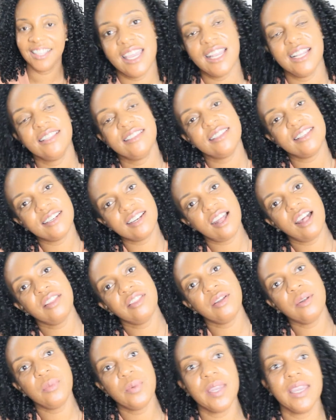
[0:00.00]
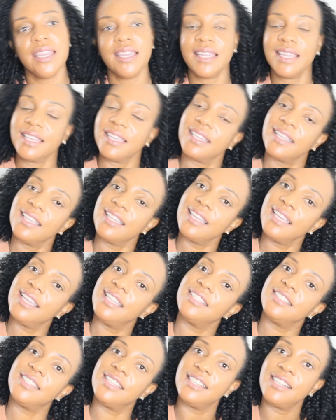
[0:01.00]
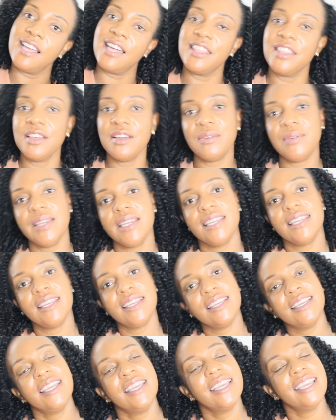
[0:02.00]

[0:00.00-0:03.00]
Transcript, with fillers: It's another week, it's another week,